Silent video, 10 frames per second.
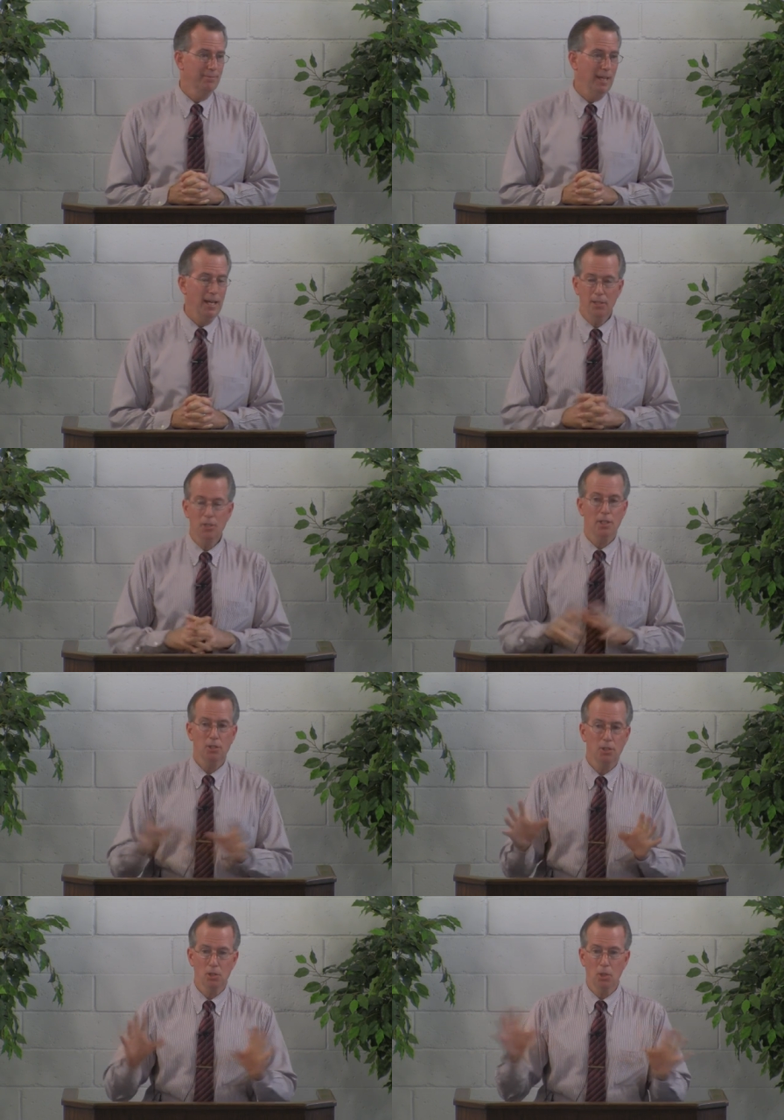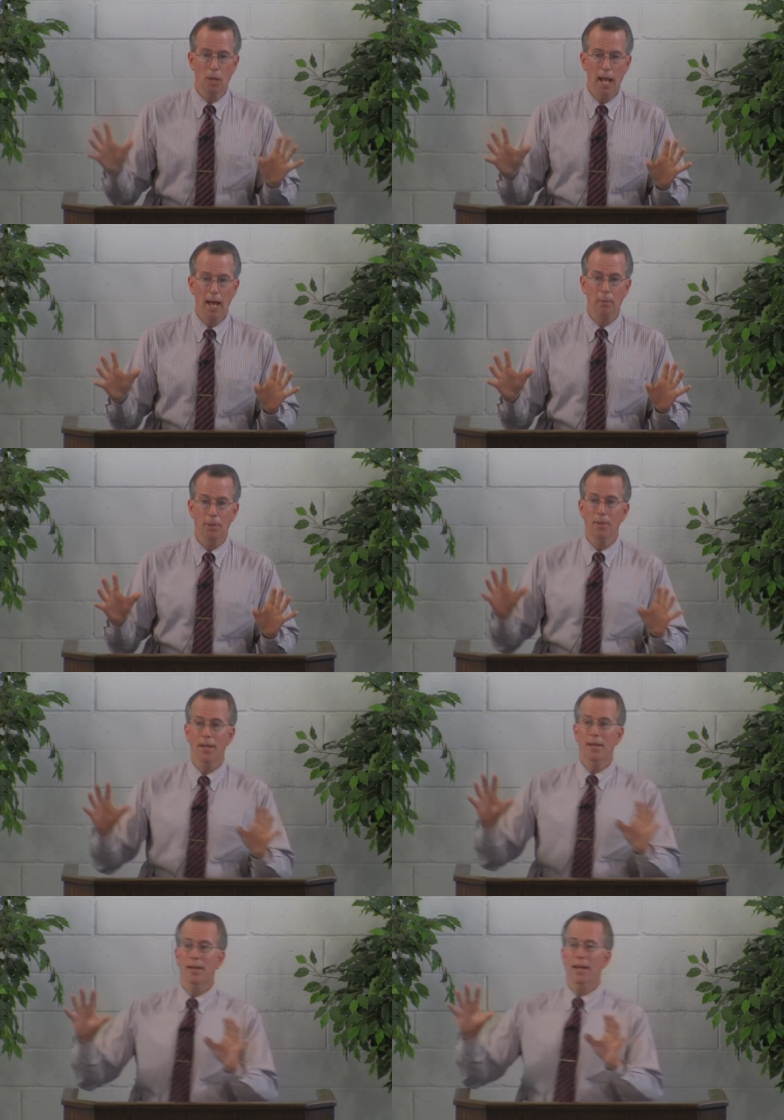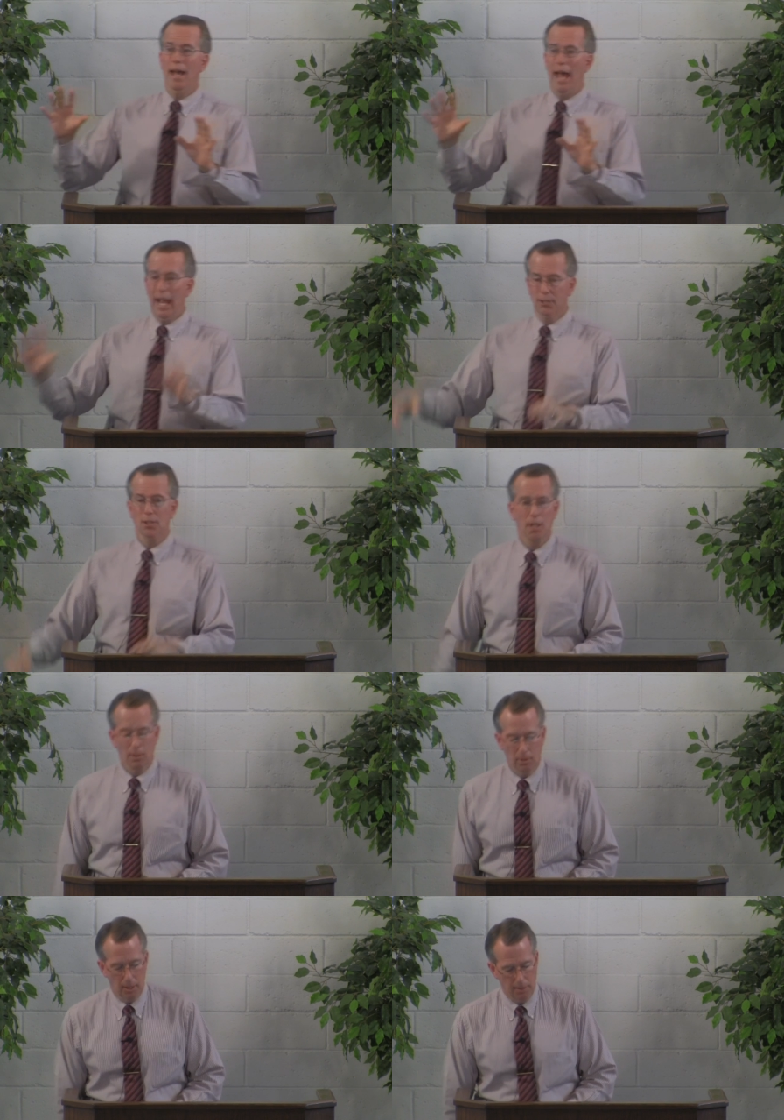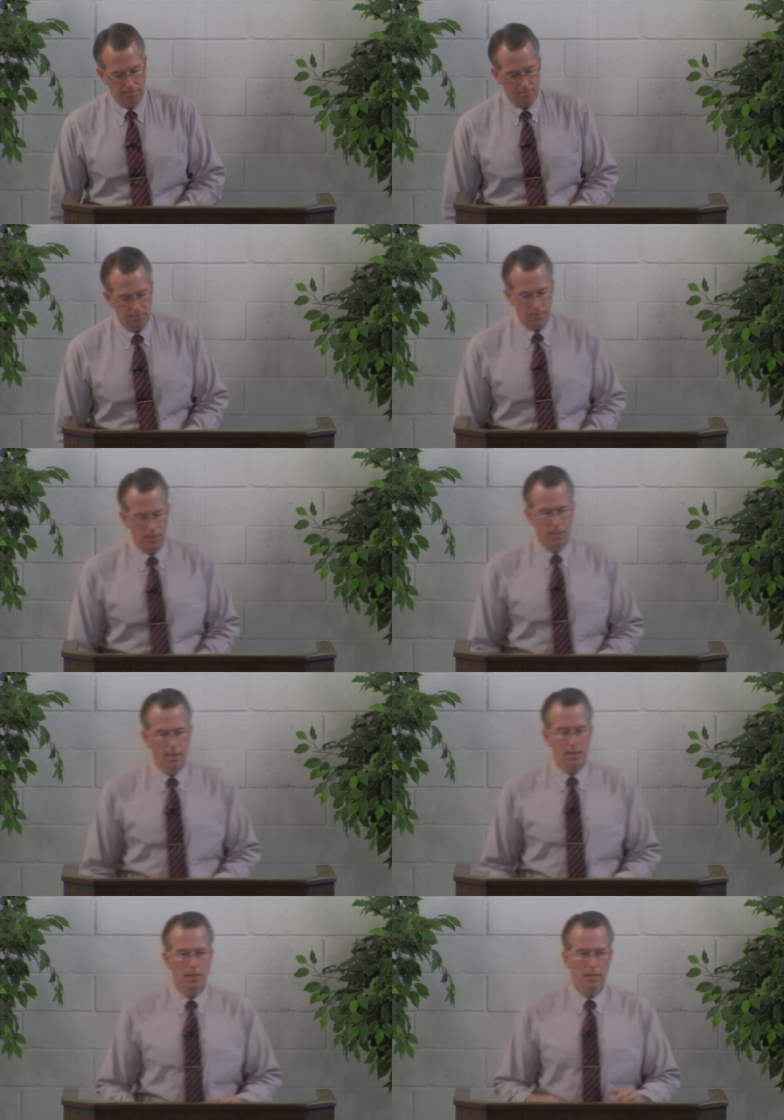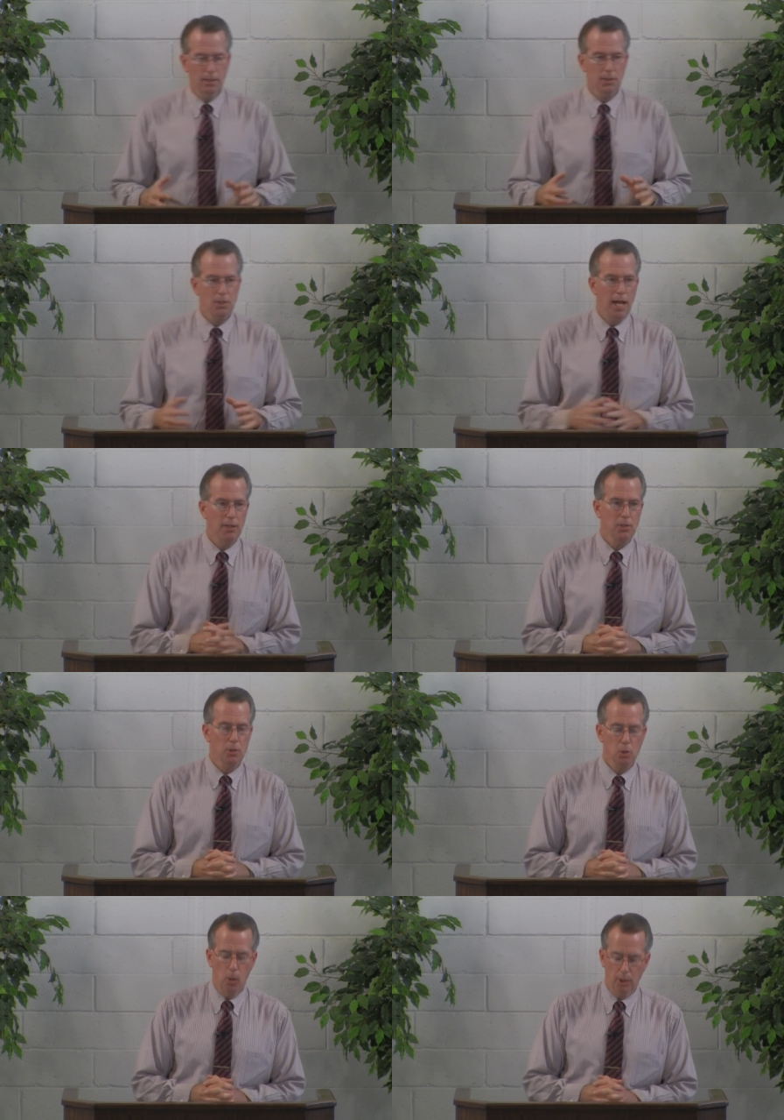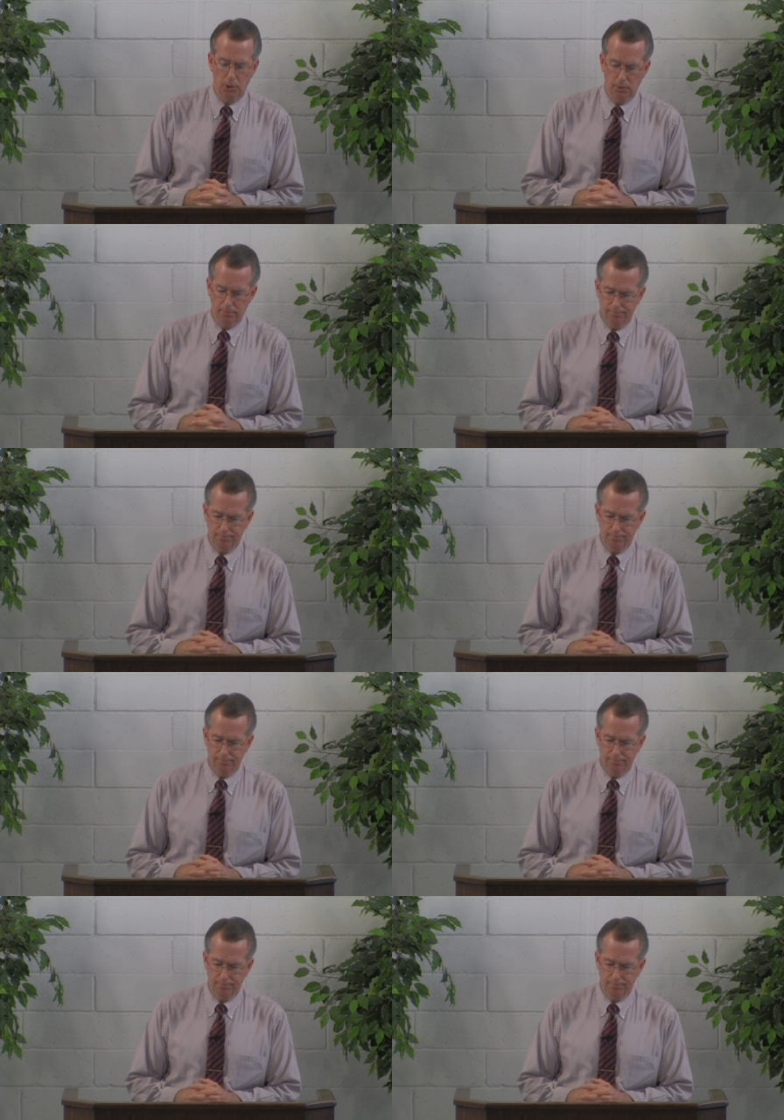Okay, these things just don't happen accidentally. Now let's ask this question.